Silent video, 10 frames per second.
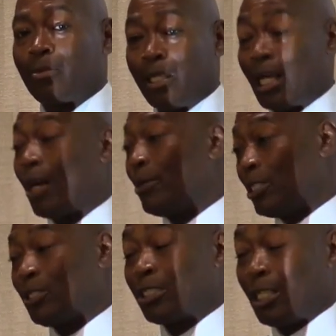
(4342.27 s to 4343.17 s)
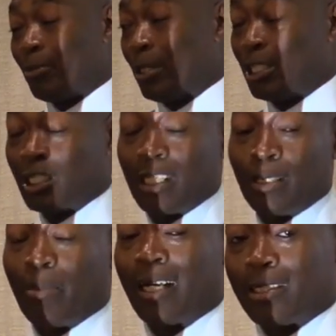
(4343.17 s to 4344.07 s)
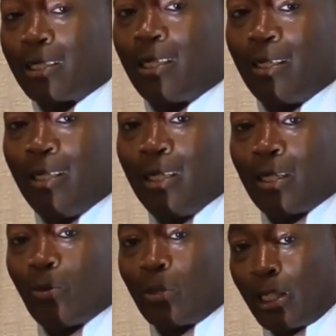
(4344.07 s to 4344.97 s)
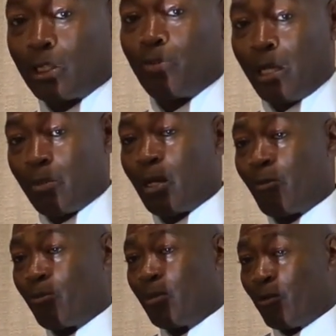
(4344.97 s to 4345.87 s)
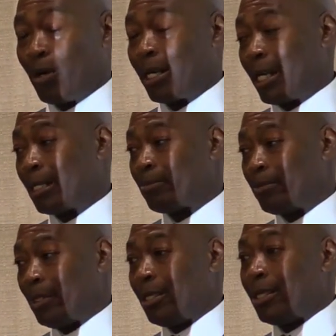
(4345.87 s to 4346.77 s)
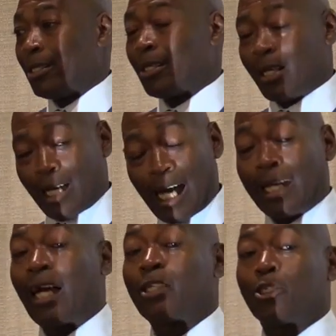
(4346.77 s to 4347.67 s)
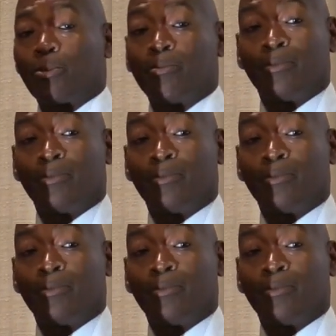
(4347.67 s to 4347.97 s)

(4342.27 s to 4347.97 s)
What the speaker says: and I always used to tell him when he used to get in the back seat, when I used to pick him up before I got him, I got you.